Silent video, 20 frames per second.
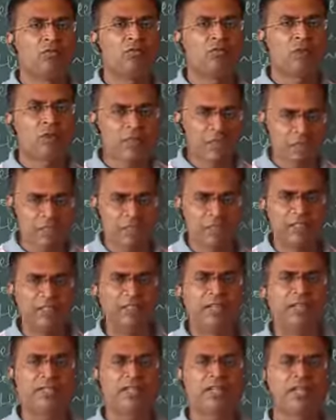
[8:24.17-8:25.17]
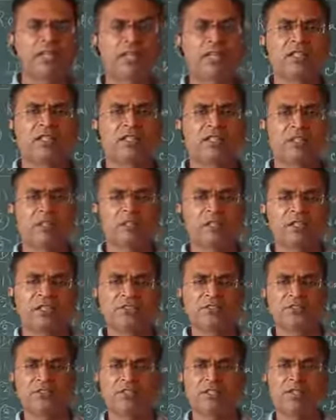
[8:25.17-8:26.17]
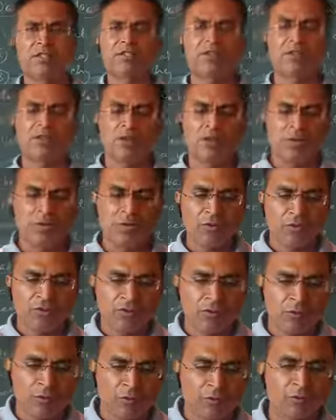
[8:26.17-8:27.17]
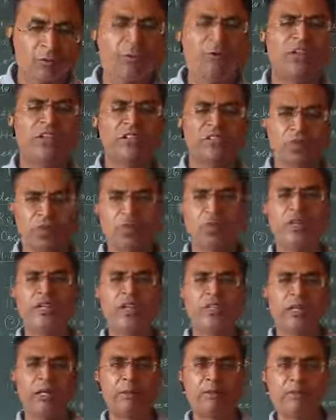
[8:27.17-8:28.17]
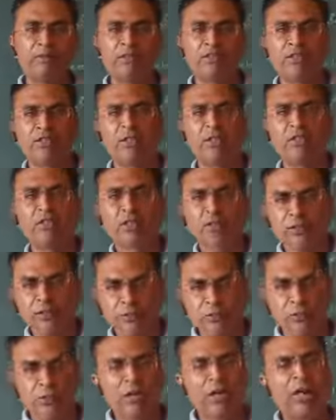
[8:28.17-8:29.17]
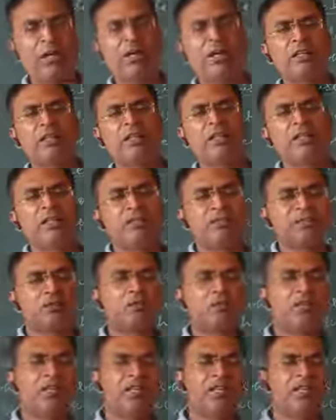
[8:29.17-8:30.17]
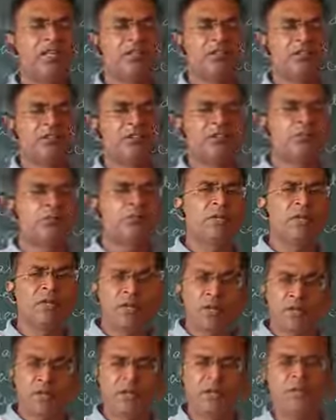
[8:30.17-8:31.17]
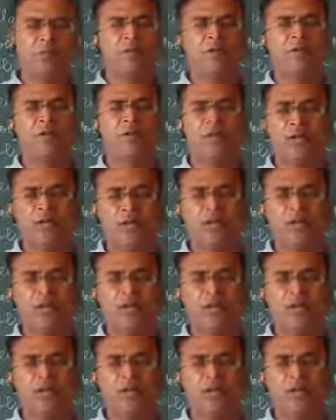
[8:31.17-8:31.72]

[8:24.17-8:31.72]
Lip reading: organization like that you can say, for a school database. So under that school database, multiple number of